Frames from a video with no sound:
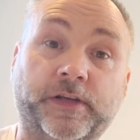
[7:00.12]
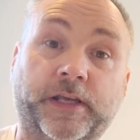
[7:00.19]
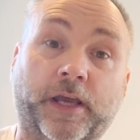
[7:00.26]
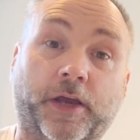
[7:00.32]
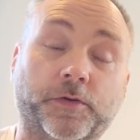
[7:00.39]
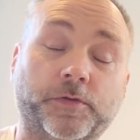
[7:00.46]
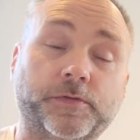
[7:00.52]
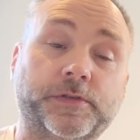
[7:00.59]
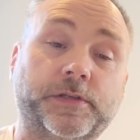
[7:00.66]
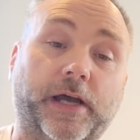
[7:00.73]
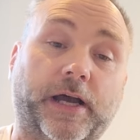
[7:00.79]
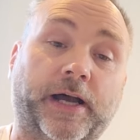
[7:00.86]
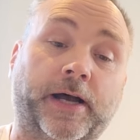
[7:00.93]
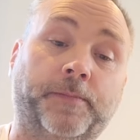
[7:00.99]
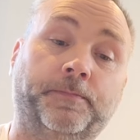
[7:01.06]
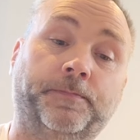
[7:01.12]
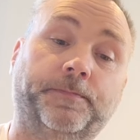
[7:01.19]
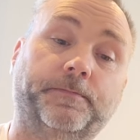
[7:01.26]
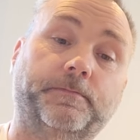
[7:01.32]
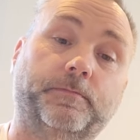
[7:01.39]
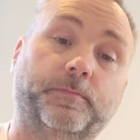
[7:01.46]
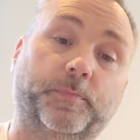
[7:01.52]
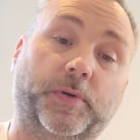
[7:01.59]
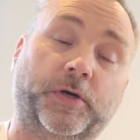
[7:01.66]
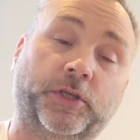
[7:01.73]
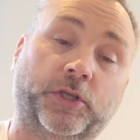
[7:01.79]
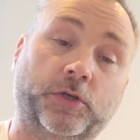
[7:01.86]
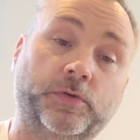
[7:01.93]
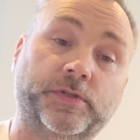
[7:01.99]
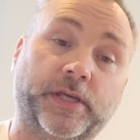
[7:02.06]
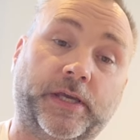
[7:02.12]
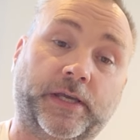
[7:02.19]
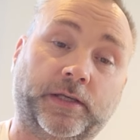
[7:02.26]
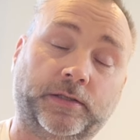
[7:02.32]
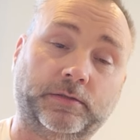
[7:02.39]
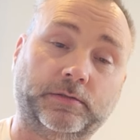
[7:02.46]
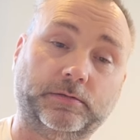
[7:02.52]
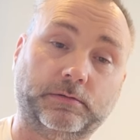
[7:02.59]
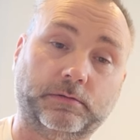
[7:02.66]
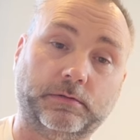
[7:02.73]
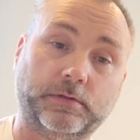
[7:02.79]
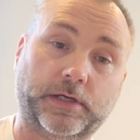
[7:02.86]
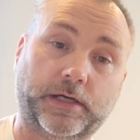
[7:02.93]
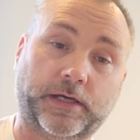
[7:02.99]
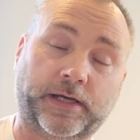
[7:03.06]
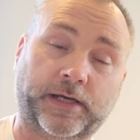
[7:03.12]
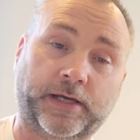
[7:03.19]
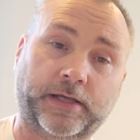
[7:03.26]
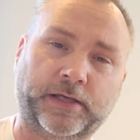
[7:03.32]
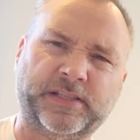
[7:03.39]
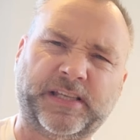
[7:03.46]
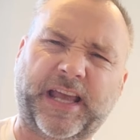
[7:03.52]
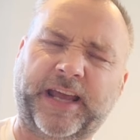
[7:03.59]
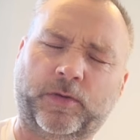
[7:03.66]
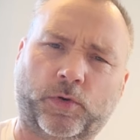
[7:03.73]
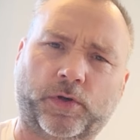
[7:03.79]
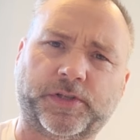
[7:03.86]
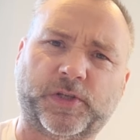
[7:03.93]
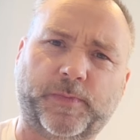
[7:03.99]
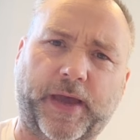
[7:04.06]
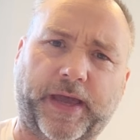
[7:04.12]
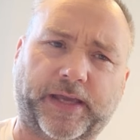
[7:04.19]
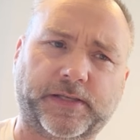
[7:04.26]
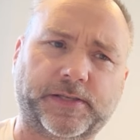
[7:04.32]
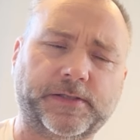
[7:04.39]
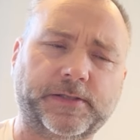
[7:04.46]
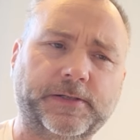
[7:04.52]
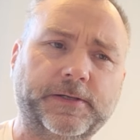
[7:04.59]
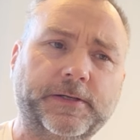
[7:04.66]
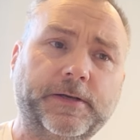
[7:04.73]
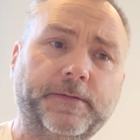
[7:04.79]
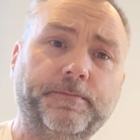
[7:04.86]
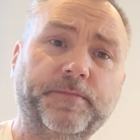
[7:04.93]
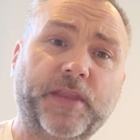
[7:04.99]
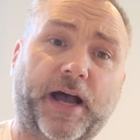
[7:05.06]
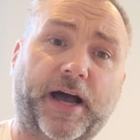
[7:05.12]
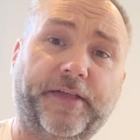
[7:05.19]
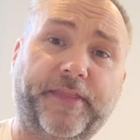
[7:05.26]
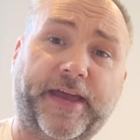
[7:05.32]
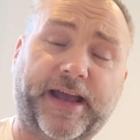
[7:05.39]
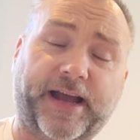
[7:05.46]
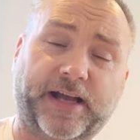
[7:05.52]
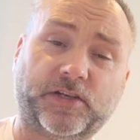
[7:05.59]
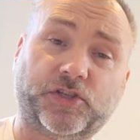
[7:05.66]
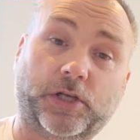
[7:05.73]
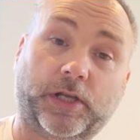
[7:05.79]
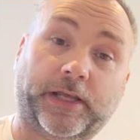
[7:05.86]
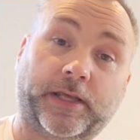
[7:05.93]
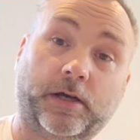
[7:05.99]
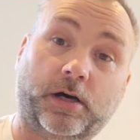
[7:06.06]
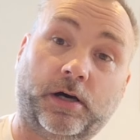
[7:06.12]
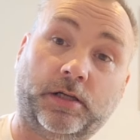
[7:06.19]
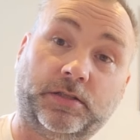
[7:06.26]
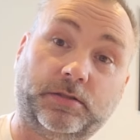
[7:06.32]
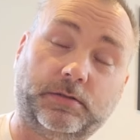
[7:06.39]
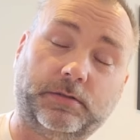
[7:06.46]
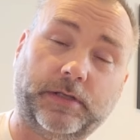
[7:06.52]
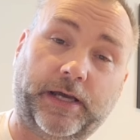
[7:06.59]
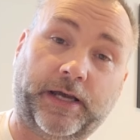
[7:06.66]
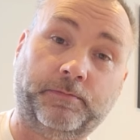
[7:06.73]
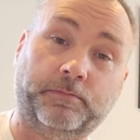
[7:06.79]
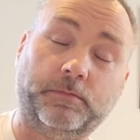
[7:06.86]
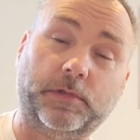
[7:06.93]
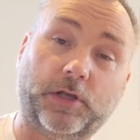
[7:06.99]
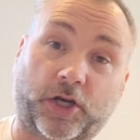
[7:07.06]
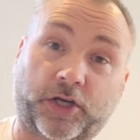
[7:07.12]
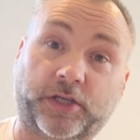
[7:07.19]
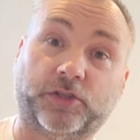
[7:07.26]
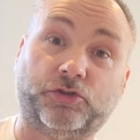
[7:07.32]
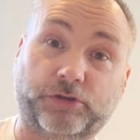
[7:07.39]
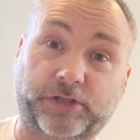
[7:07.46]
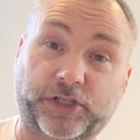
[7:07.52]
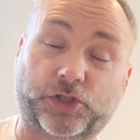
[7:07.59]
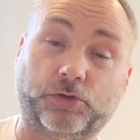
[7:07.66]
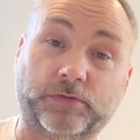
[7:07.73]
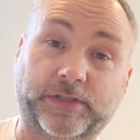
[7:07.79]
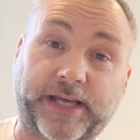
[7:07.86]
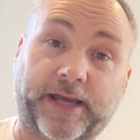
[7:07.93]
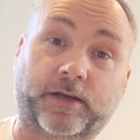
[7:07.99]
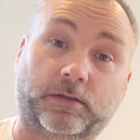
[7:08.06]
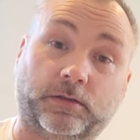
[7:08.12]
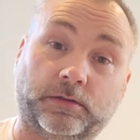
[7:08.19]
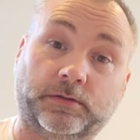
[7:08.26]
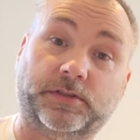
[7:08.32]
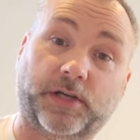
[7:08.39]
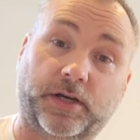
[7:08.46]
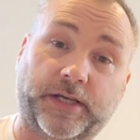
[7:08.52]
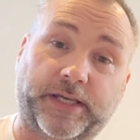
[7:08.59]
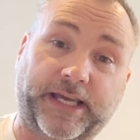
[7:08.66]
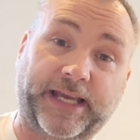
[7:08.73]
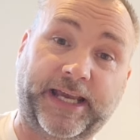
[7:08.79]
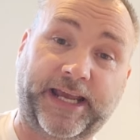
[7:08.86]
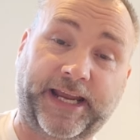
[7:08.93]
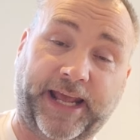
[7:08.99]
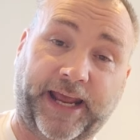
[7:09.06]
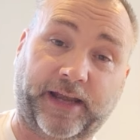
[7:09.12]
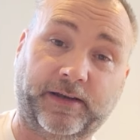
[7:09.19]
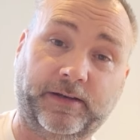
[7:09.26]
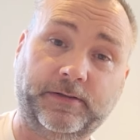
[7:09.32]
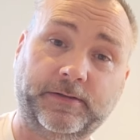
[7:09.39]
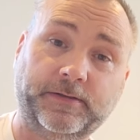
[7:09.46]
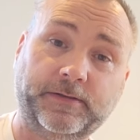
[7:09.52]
videos um, by using uh, it's Eduard Space, and they actually are um, like a traditional decal, dunking it in